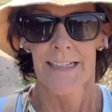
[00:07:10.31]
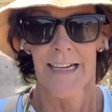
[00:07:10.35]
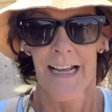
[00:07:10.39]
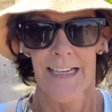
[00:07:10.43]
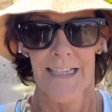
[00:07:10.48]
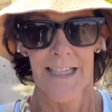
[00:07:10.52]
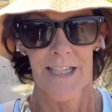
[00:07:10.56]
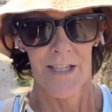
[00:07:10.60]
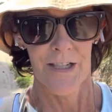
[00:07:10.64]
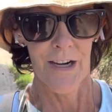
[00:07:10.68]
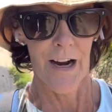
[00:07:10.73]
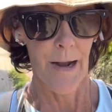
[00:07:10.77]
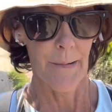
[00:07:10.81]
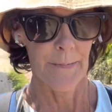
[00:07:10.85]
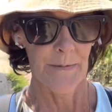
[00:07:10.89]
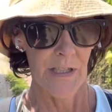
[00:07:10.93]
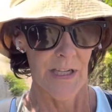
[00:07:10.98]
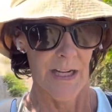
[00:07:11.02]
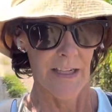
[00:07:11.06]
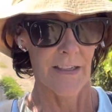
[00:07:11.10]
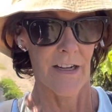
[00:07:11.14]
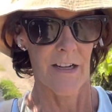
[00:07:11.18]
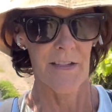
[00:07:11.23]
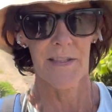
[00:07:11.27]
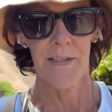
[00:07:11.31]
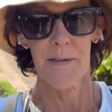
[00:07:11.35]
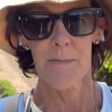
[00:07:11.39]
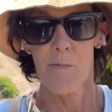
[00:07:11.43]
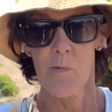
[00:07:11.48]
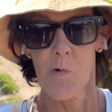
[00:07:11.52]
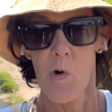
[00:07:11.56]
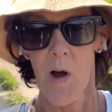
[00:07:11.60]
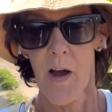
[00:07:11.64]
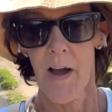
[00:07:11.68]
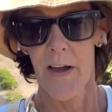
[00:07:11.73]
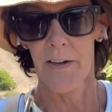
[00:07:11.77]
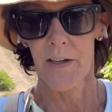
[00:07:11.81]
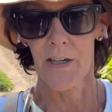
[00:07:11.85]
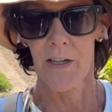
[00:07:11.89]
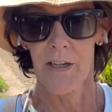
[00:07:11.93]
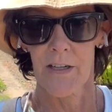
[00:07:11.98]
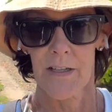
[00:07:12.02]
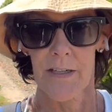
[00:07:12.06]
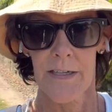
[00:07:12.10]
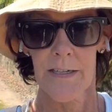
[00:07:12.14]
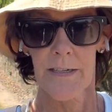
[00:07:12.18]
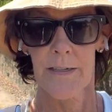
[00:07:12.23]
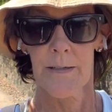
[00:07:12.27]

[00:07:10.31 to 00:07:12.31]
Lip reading: I stopped and I got some water,